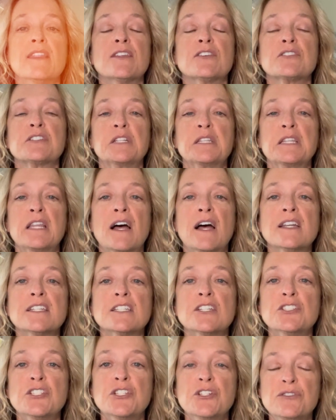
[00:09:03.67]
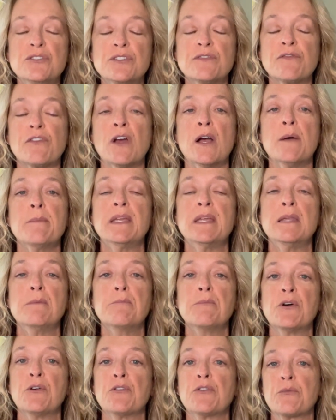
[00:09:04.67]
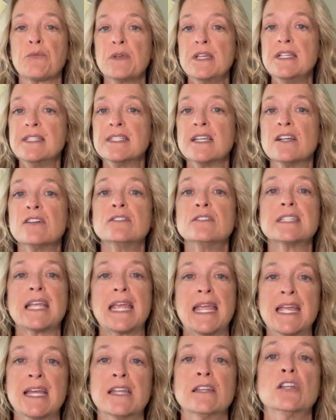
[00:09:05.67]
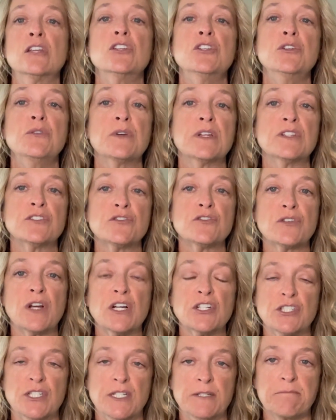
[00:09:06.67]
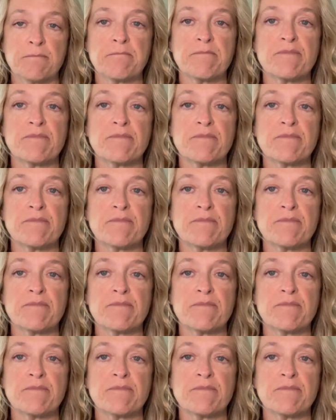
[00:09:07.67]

there's a lot to choose from in both resales and new construction.